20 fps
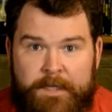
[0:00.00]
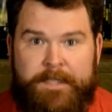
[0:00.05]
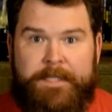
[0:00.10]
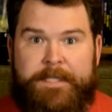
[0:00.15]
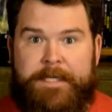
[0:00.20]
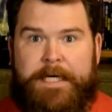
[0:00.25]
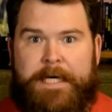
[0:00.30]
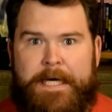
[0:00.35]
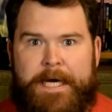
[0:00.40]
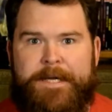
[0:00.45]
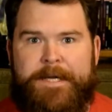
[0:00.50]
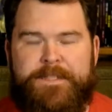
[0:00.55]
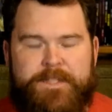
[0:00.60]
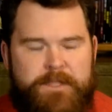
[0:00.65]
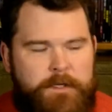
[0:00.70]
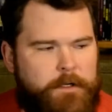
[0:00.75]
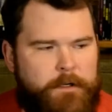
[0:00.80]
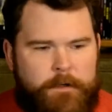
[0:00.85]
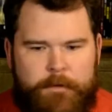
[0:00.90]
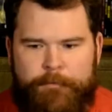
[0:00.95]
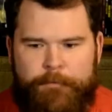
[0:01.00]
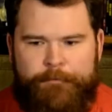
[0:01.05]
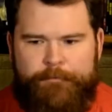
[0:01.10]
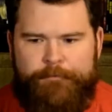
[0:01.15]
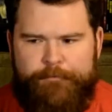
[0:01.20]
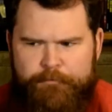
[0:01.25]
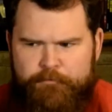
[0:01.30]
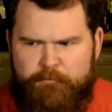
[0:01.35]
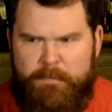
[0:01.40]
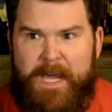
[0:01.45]
Guys!
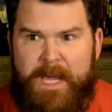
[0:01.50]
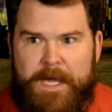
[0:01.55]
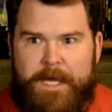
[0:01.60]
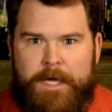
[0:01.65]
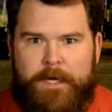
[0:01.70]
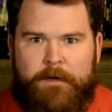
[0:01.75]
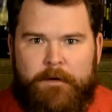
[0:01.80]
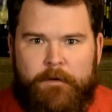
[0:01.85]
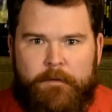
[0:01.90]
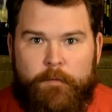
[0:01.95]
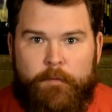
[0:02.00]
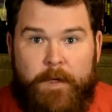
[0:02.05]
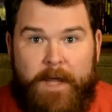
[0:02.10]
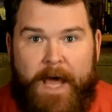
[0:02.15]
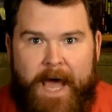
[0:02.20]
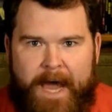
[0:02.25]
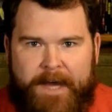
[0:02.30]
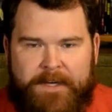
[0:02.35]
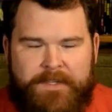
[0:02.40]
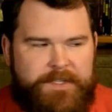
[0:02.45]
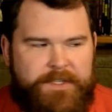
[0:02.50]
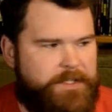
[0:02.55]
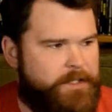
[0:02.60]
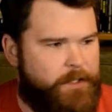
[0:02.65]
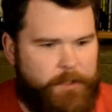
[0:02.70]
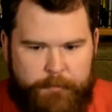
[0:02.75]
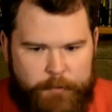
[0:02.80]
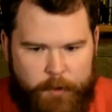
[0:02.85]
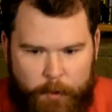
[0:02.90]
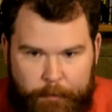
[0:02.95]
Me! Relax!
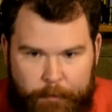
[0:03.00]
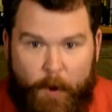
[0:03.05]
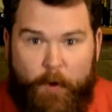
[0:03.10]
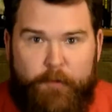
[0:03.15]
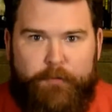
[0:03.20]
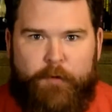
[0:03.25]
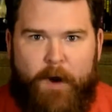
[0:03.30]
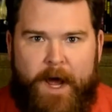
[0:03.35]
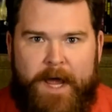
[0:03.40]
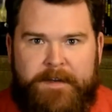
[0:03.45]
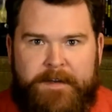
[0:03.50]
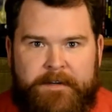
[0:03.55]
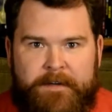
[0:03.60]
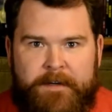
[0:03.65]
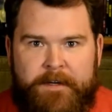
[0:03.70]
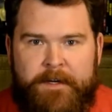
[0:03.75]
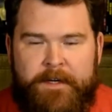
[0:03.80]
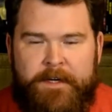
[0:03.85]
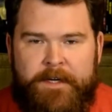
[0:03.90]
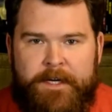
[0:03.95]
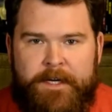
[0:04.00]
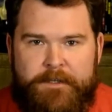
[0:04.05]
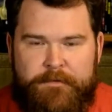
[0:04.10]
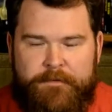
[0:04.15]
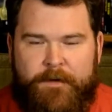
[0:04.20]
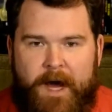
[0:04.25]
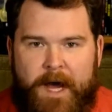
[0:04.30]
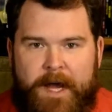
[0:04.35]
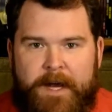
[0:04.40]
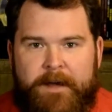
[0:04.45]
You're both right. It's
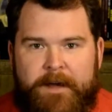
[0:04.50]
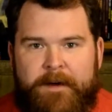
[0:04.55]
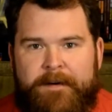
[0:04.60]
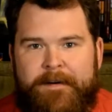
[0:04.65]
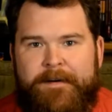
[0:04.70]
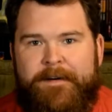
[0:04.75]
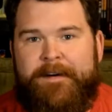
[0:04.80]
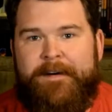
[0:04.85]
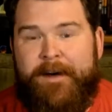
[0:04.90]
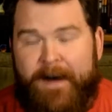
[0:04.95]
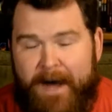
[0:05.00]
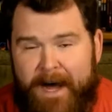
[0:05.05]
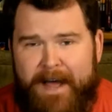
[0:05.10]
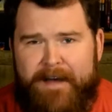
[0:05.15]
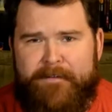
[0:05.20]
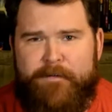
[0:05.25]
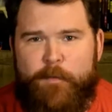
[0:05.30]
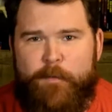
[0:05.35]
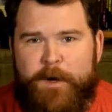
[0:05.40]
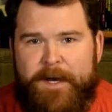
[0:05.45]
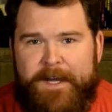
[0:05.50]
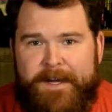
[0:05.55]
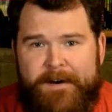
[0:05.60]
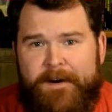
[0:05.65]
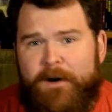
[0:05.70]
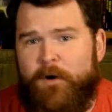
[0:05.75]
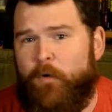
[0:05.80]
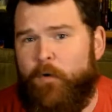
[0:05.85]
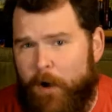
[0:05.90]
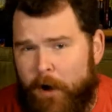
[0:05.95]
fine. Hi everybody,
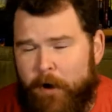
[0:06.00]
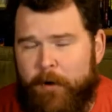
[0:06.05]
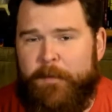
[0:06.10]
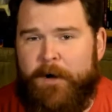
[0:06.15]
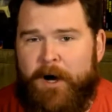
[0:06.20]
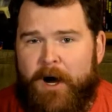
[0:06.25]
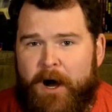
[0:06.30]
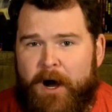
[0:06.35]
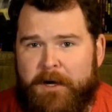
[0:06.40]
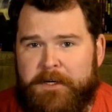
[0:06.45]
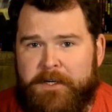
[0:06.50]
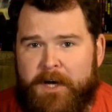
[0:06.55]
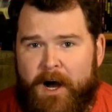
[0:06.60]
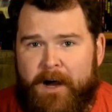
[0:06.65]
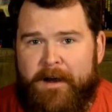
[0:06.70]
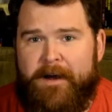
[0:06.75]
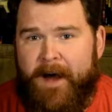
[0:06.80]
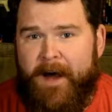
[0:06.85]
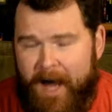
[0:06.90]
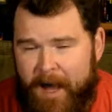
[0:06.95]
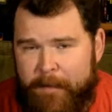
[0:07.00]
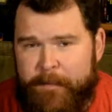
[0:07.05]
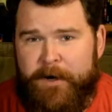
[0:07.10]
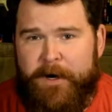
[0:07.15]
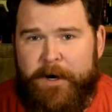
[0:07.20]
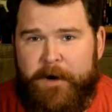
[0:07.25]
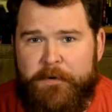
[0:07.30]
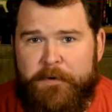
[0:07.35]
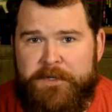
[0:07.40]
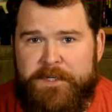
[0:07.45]
welcome to Hawk Talk. I'm your
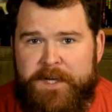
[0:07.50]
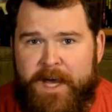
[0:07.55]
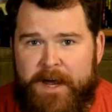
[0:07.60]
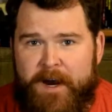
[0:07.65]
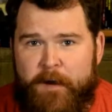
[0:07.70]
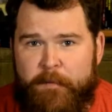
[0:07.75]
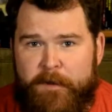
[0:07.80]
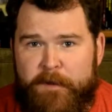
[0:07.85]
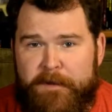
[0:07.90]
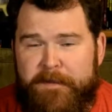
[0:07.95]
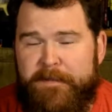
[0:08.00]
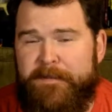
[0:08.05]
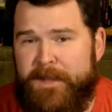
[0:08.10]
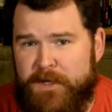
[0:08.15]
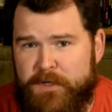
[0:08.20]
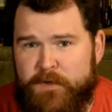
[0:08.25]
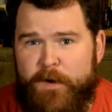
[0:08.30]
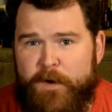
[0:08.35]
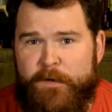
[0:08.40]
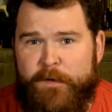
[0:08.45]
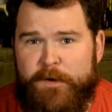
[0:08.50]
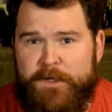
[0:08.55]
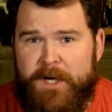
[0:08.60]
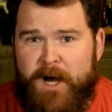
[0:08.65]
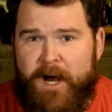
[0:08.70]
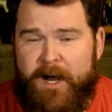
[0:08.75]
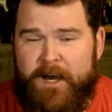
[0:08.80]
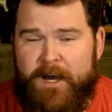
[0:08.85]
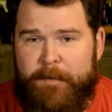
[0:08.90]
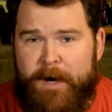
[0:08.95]
host Dan Upton. This week we're
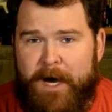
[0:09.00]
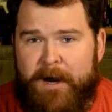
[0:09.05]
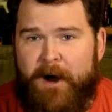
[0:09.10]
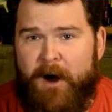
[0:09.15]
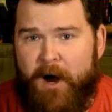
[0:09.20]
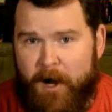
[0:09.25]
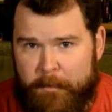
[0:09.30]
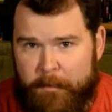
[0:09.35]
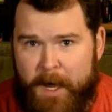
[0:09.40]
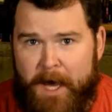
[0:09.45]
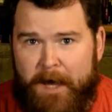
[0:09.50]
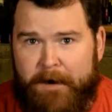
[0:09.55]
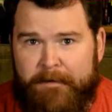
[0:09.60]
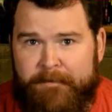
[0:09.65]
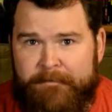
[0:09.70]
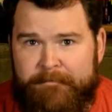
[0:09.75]
talking about Hawkman.